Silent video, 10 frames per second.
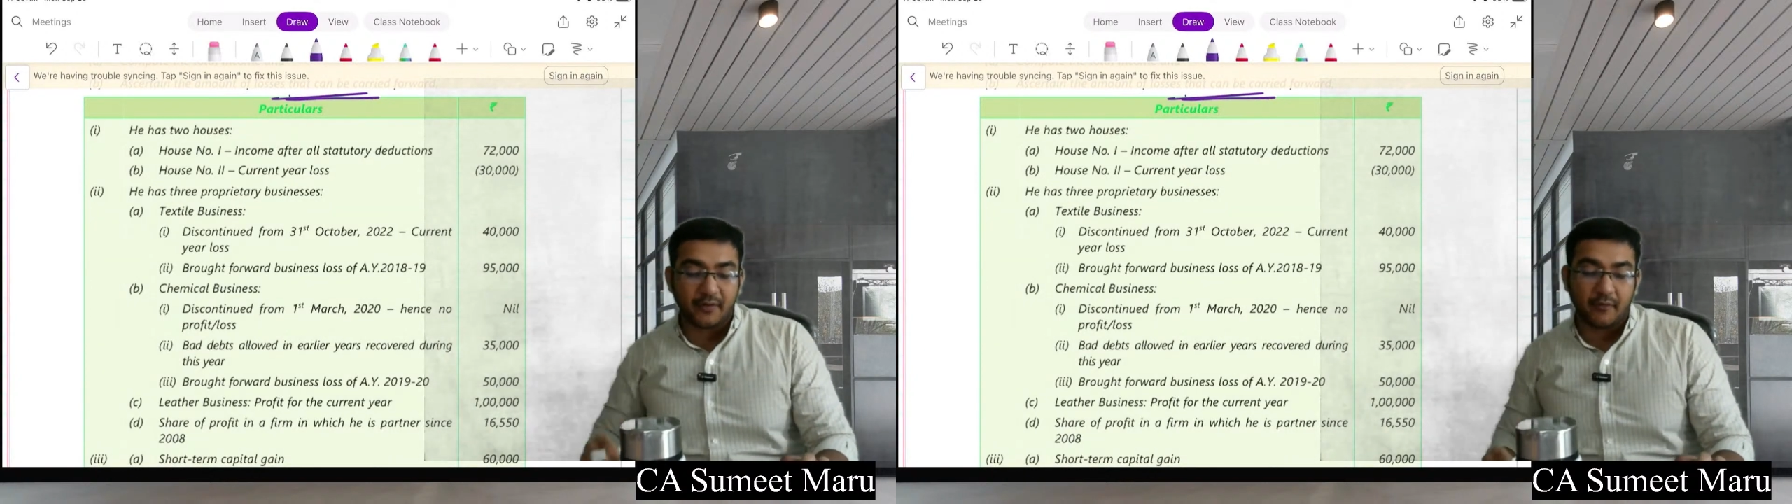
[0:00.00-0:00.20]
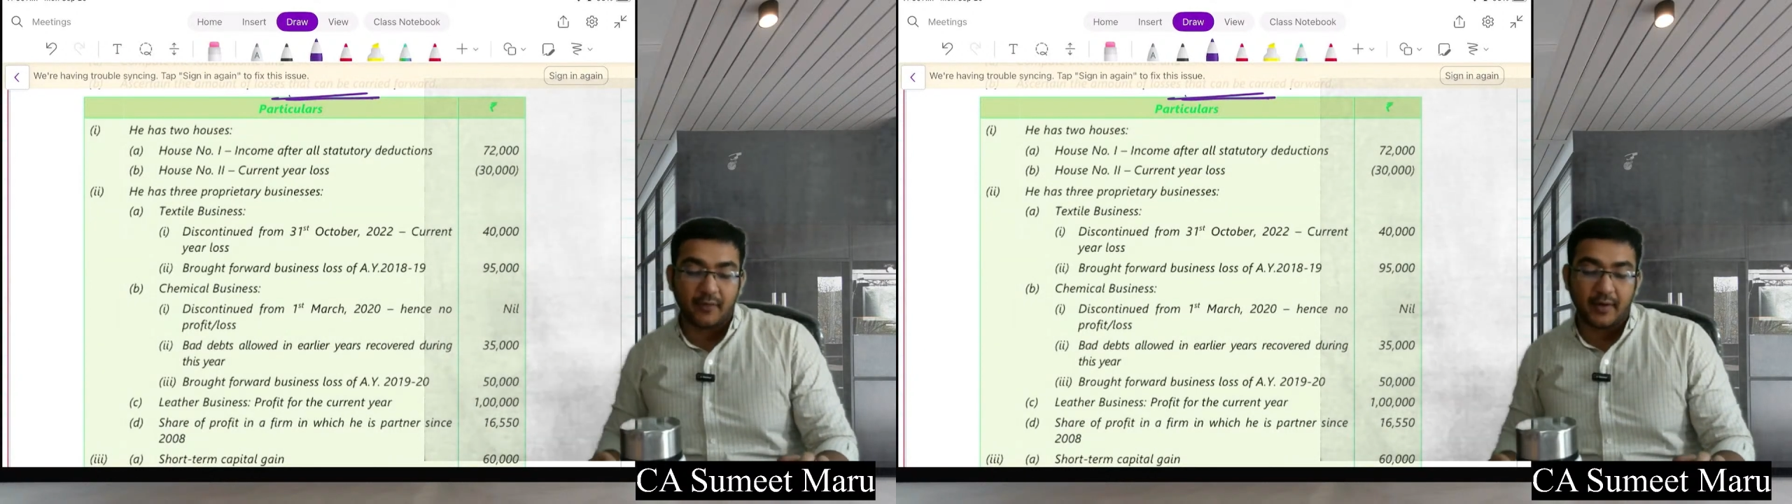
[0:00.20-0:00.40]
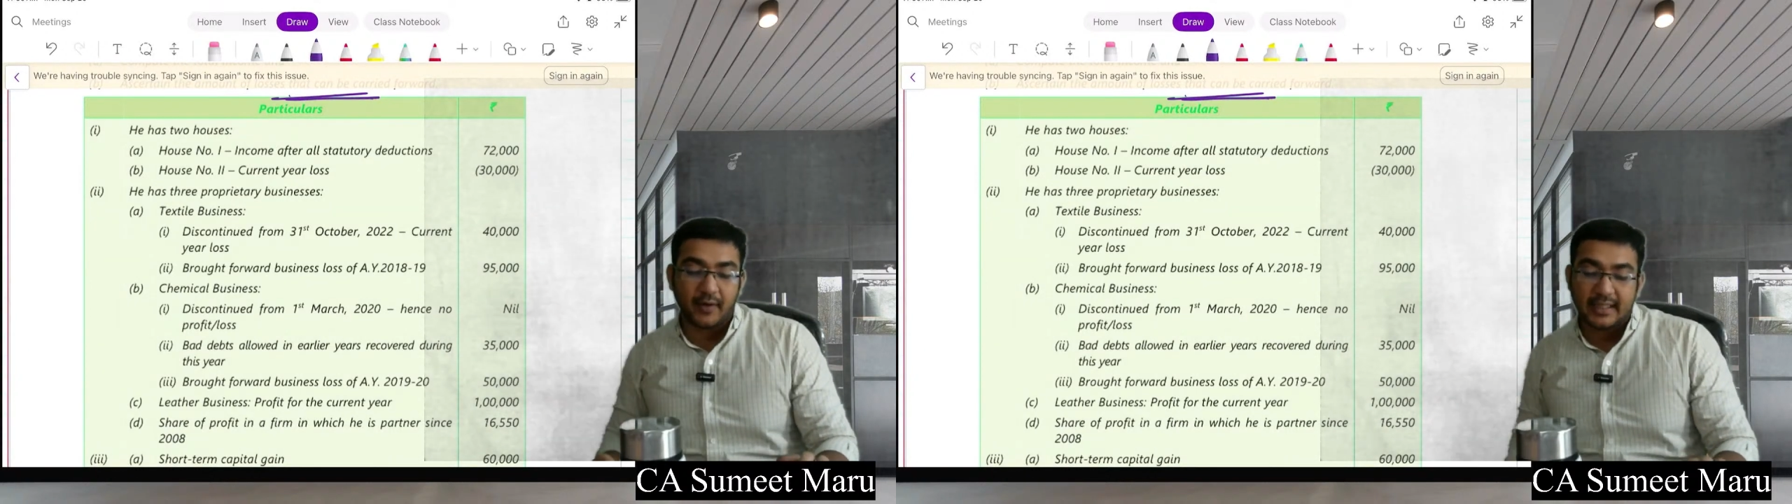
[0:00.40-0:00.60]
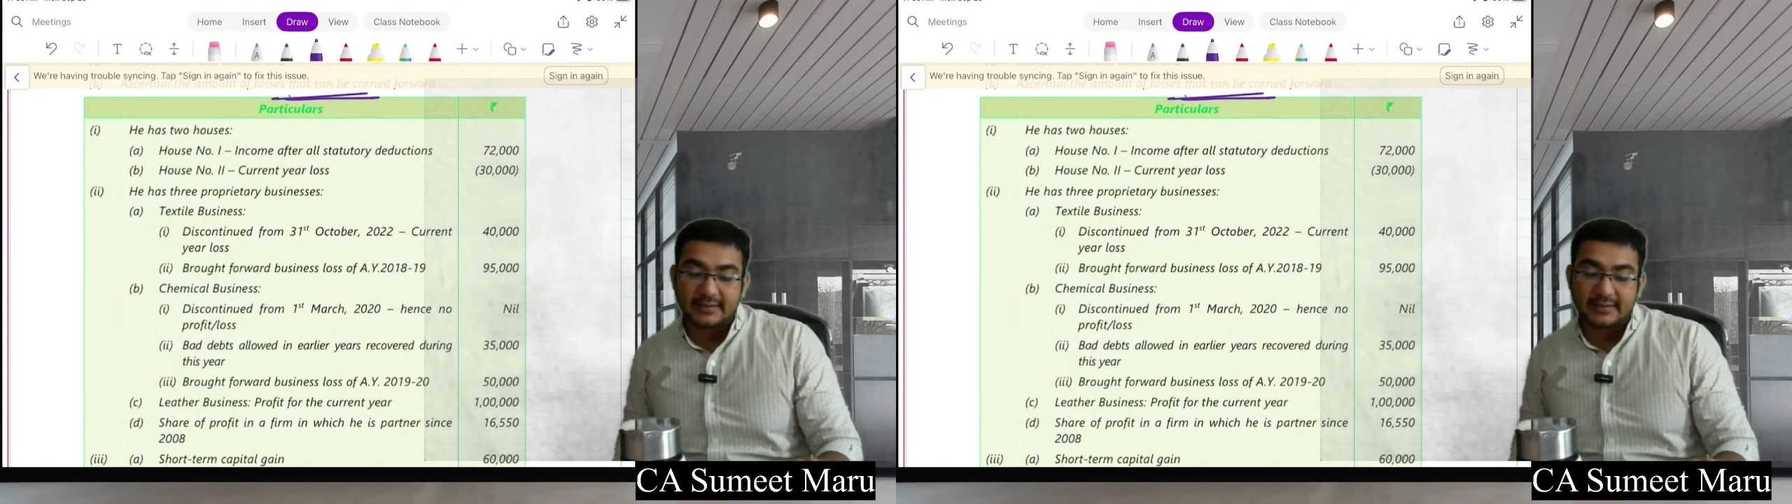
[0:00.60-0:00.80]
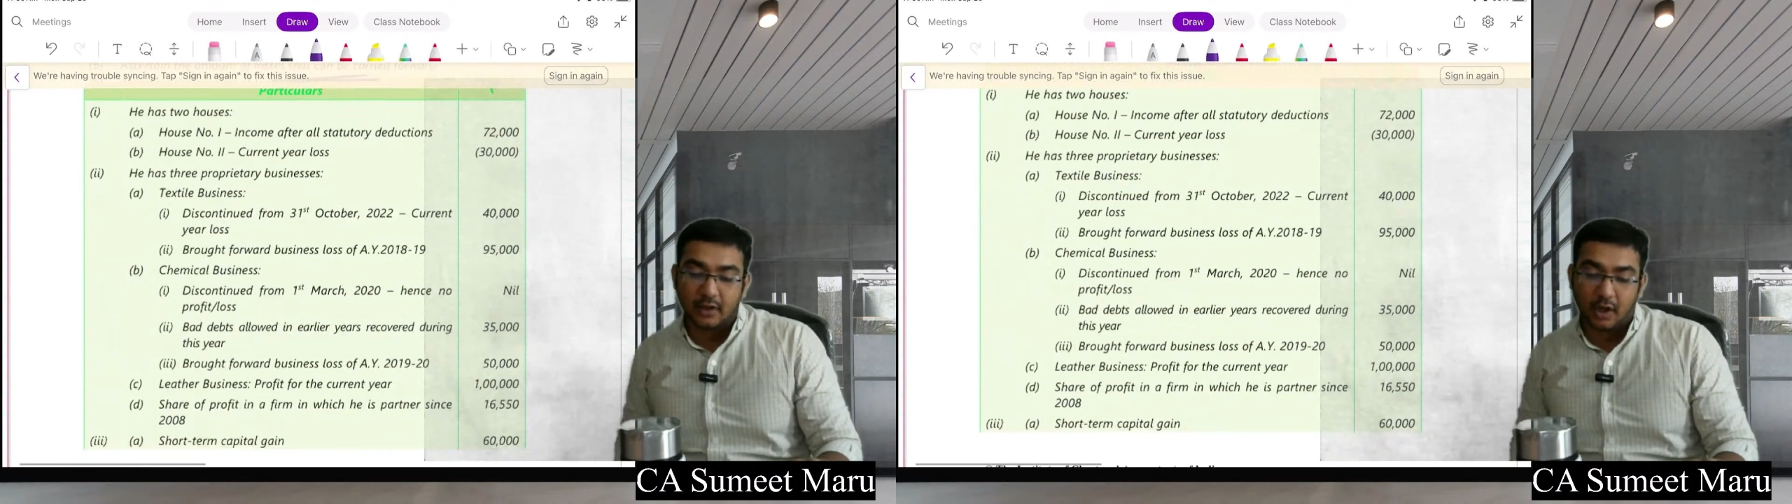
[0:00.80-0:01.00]
from one he
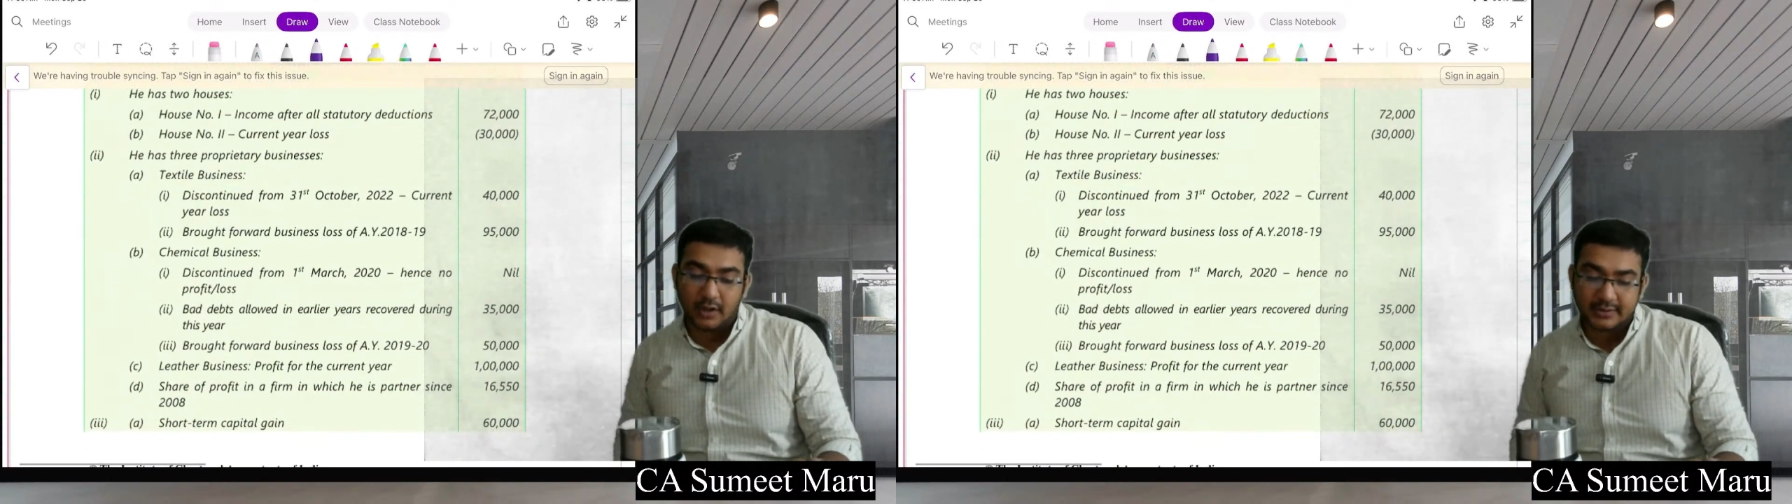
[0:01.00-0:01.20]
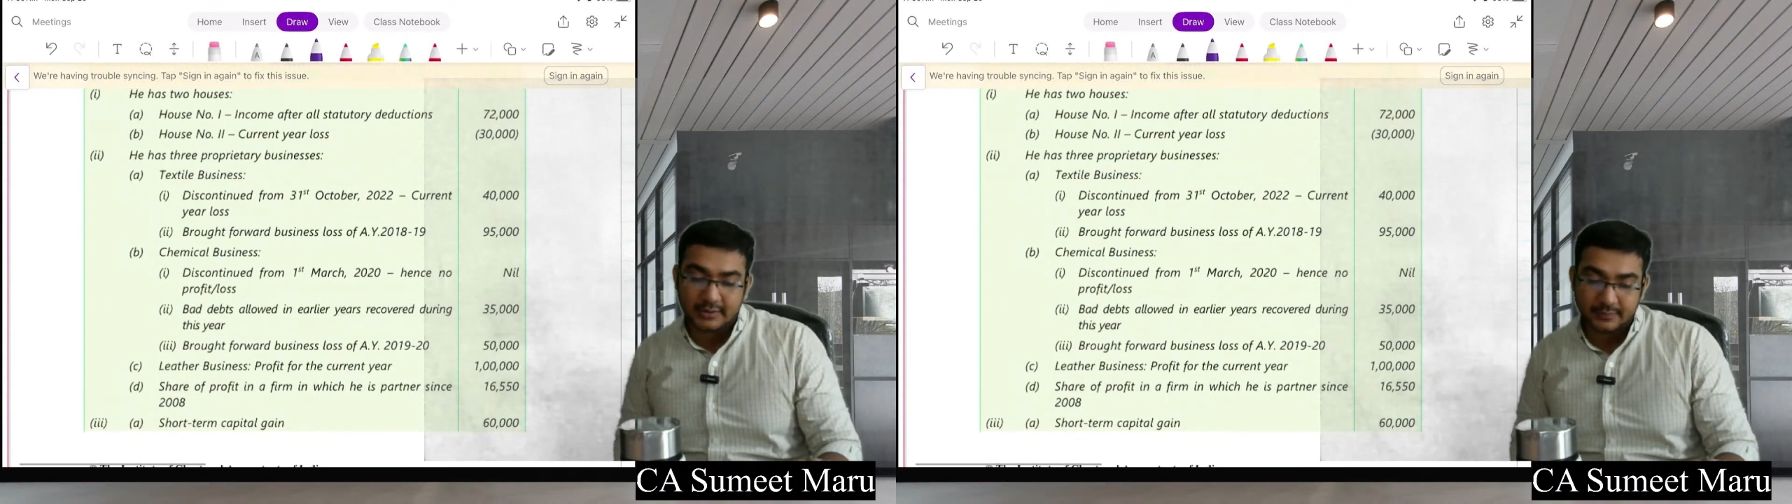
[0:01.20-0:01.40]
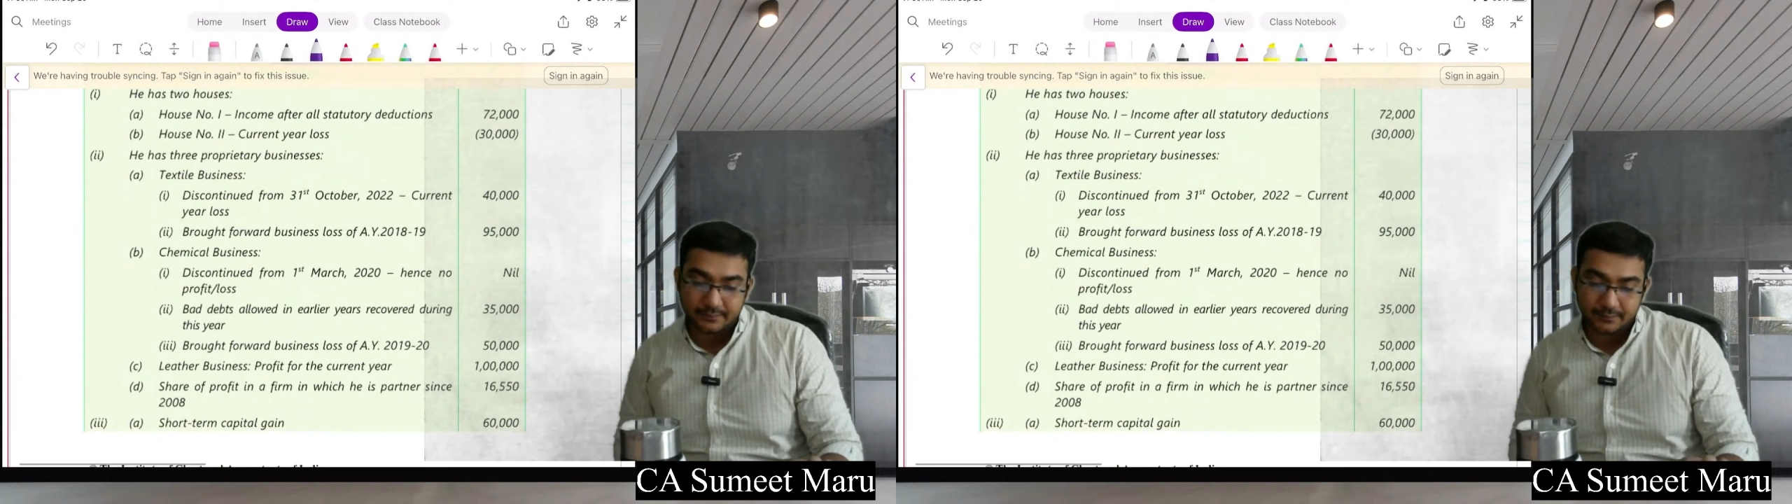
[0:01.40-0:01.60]
has a loss.